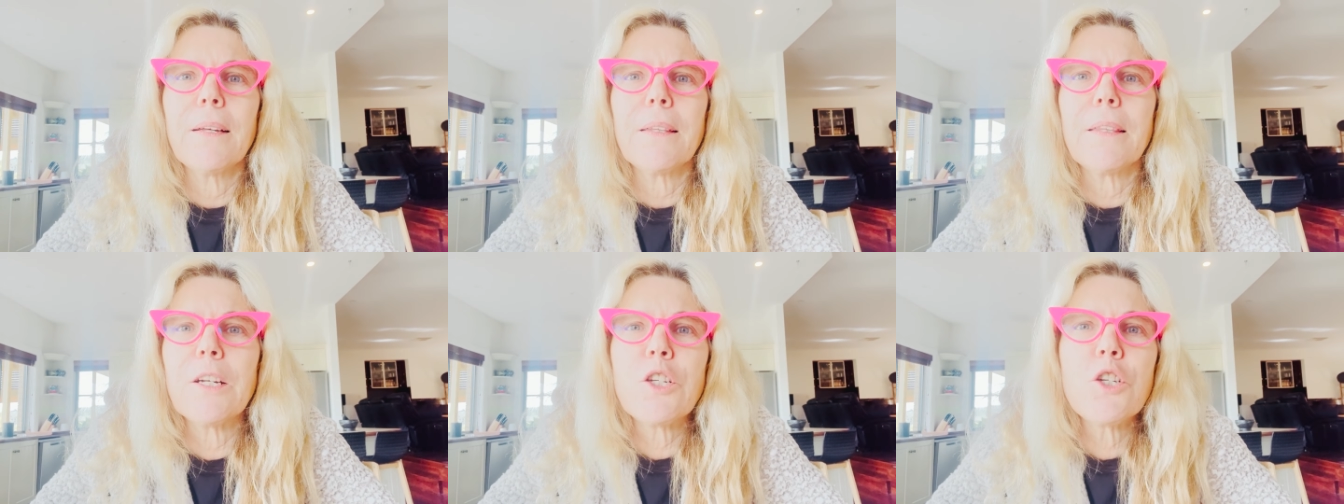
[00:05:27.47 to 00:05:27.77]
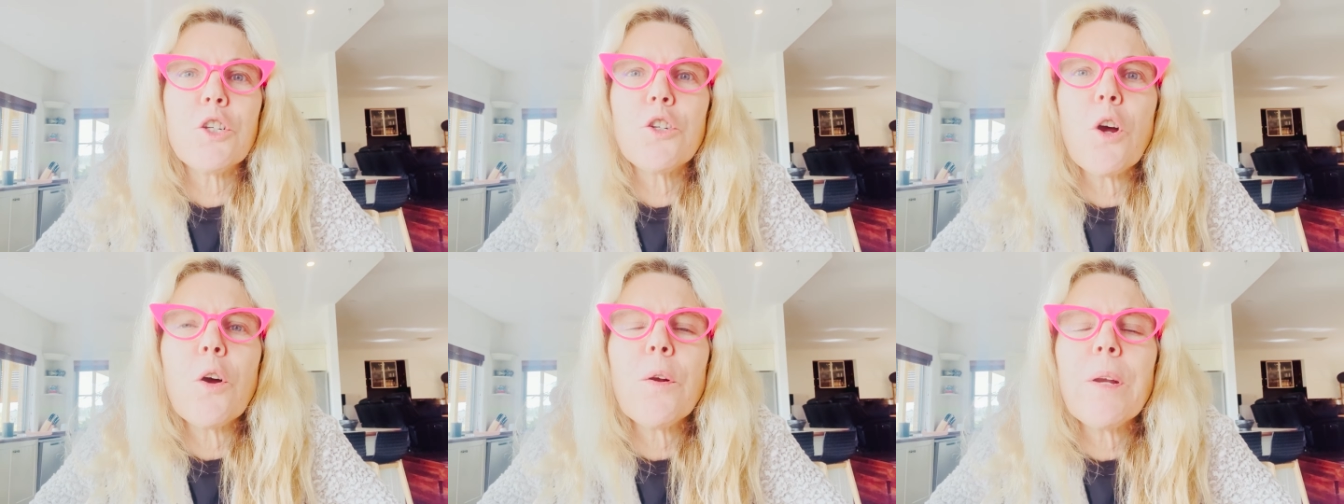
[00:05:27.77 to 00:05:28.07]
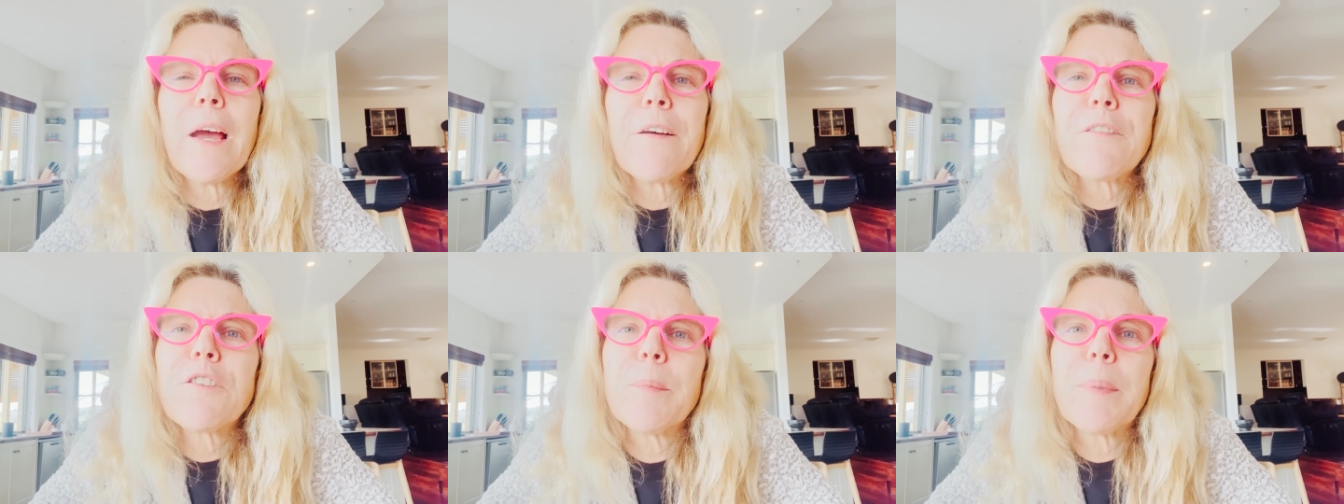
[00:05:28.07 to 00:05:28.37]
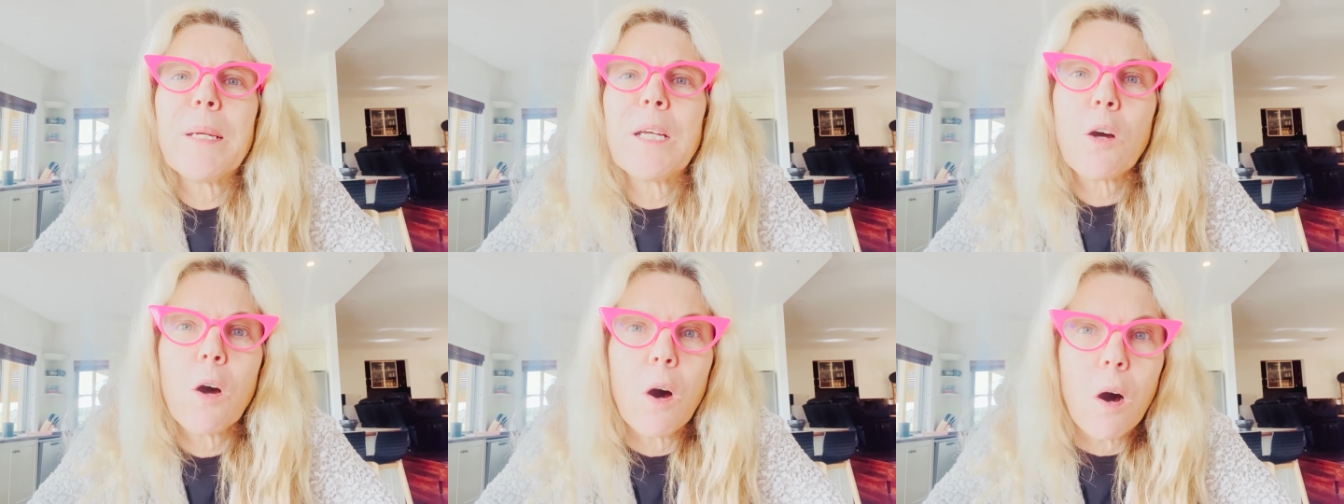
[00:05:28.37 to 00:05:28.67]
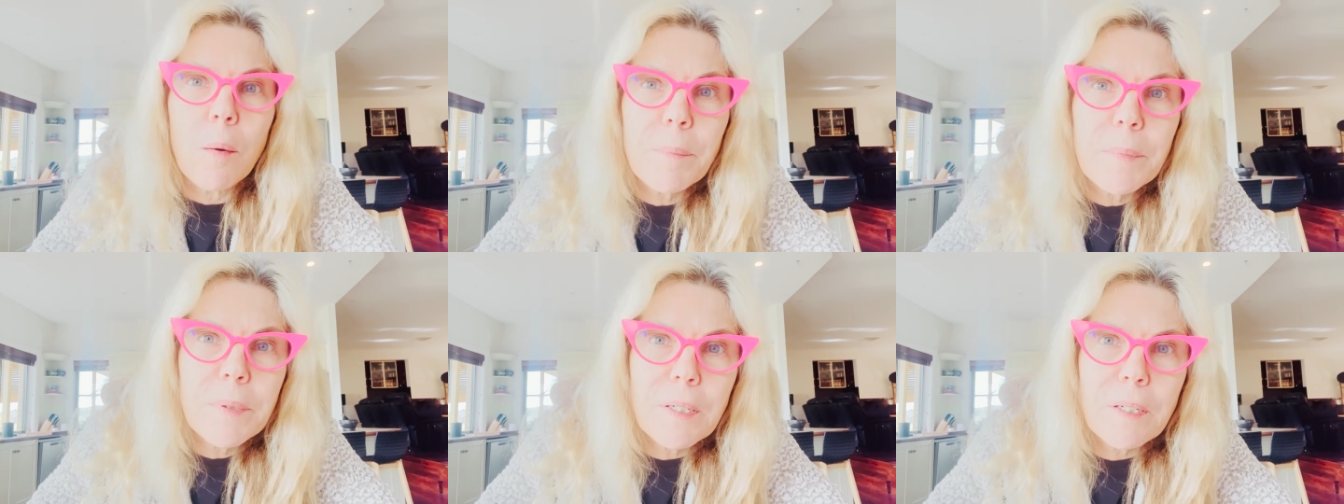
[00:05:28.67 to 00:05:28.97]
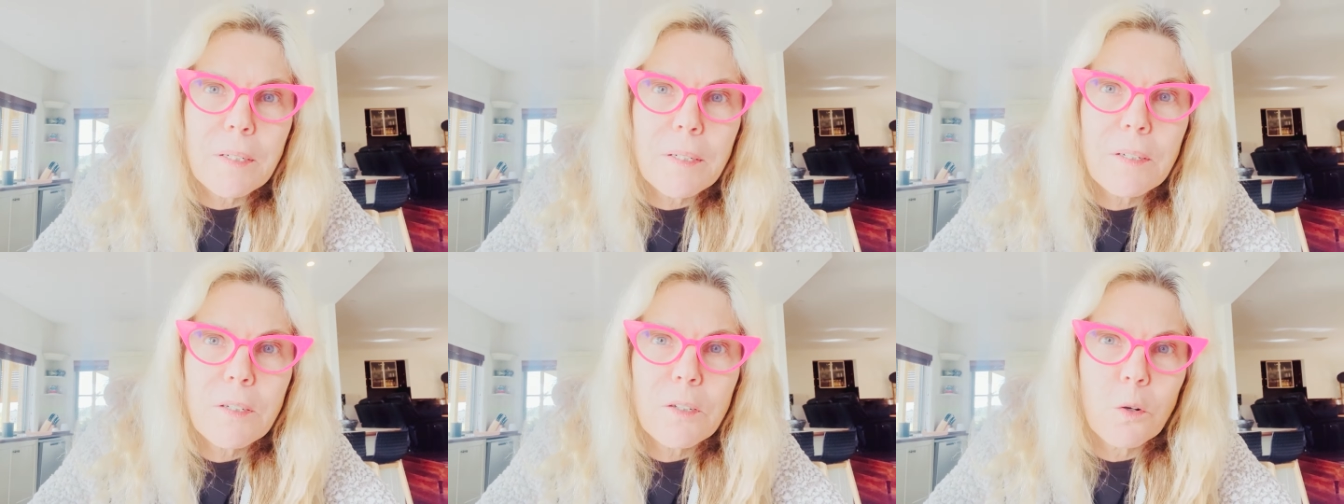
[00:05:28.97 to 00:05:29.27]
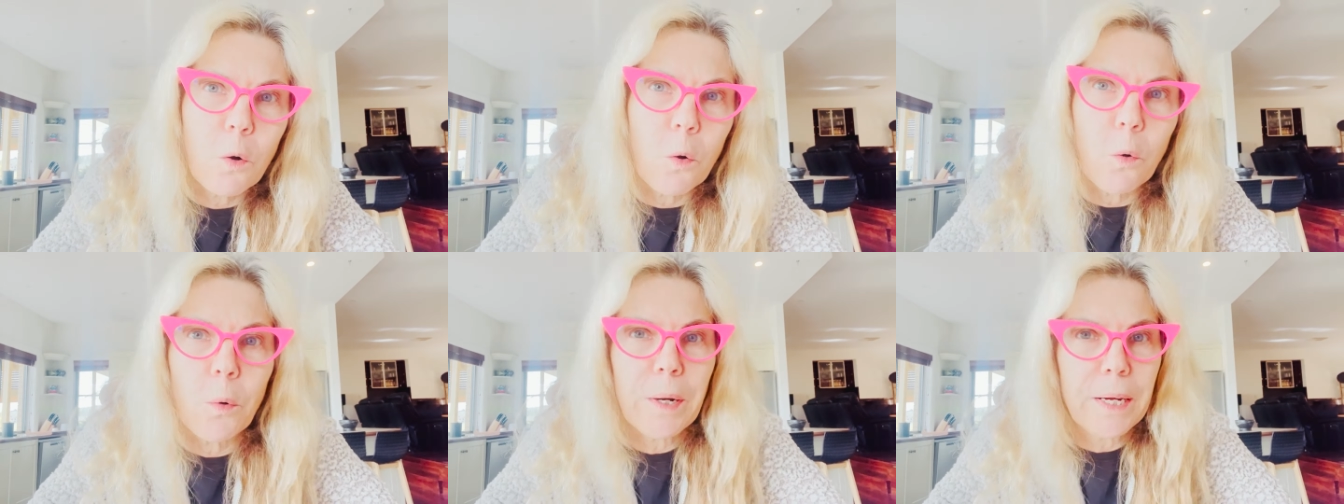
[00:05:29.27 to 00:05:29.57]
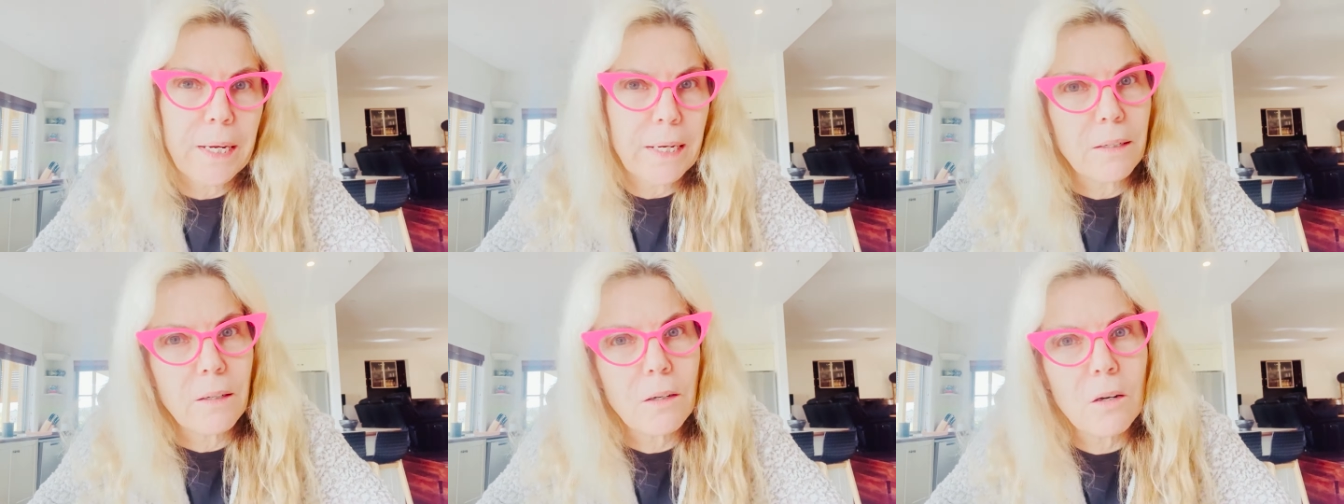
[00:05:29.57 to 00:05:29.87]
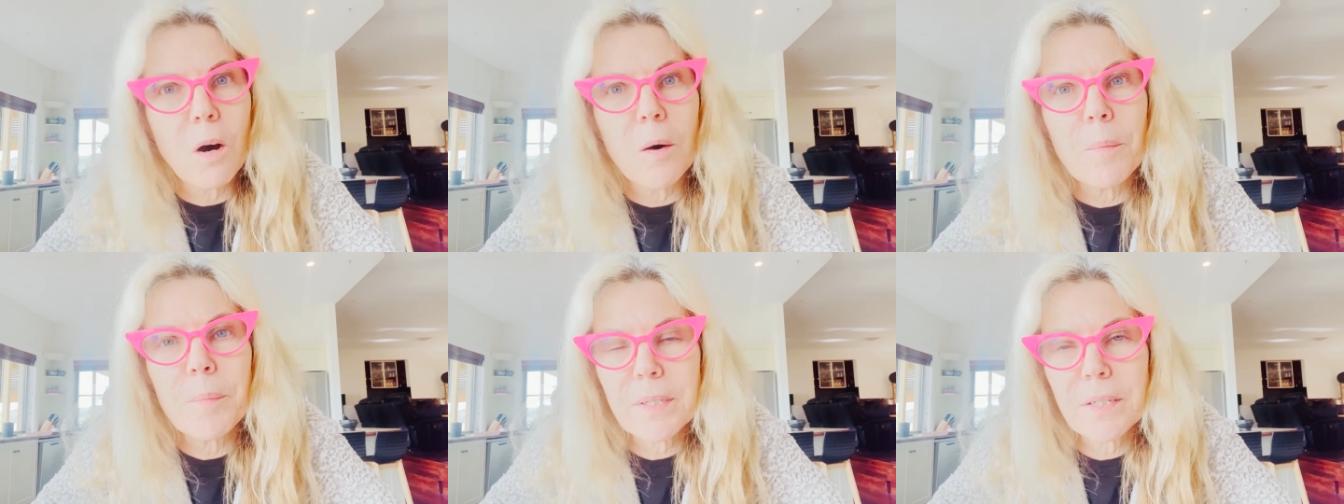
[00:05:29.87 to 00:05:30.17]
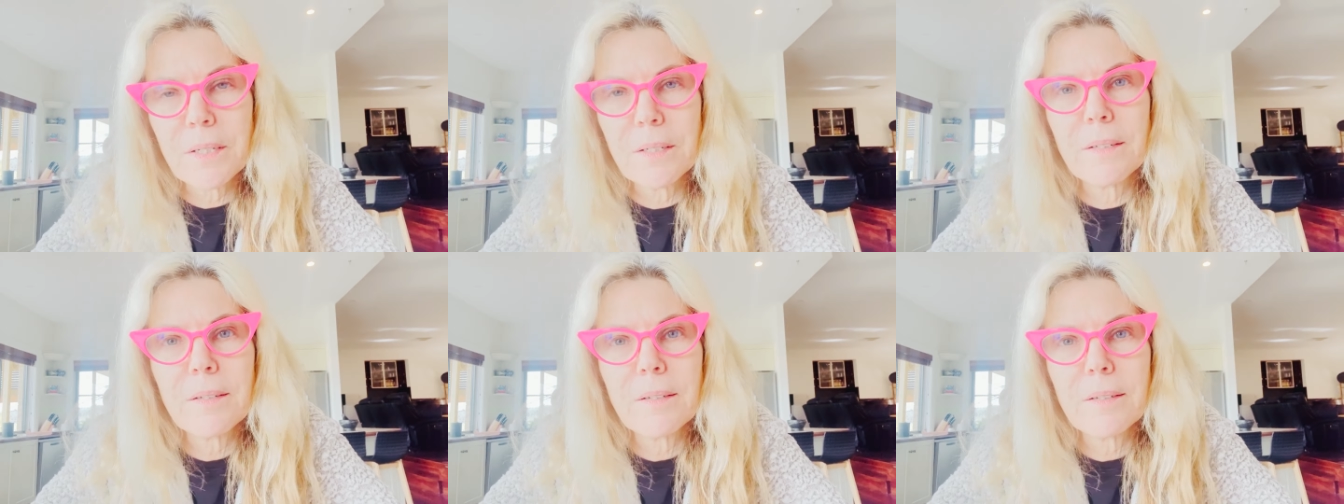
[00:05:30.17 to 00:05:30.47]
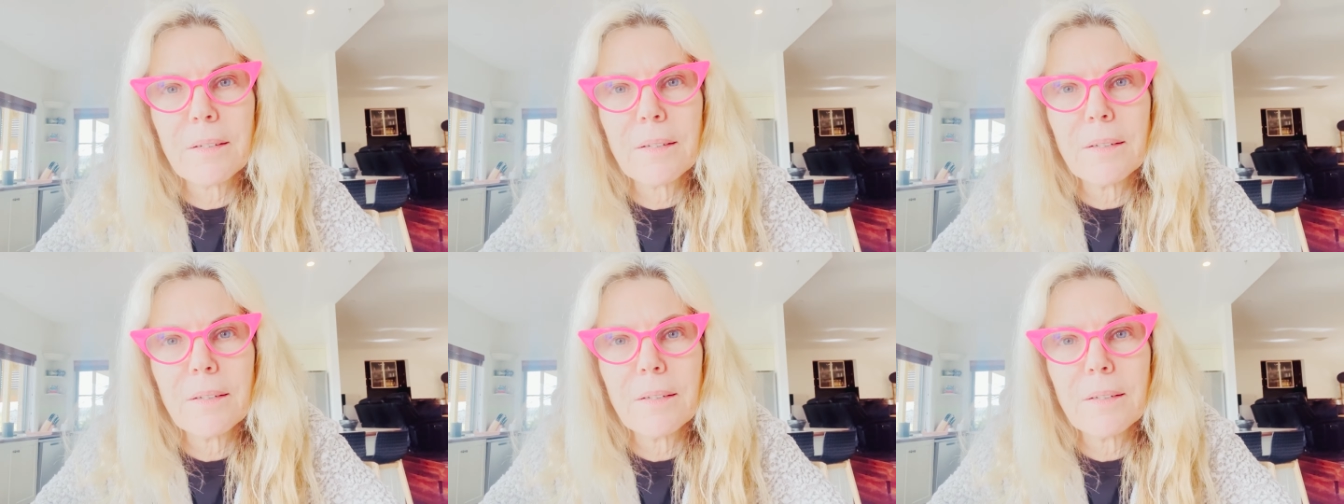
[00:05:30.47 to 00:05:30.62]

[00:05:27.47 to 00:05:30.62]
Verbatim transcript: that you don't have to be competent or incompetent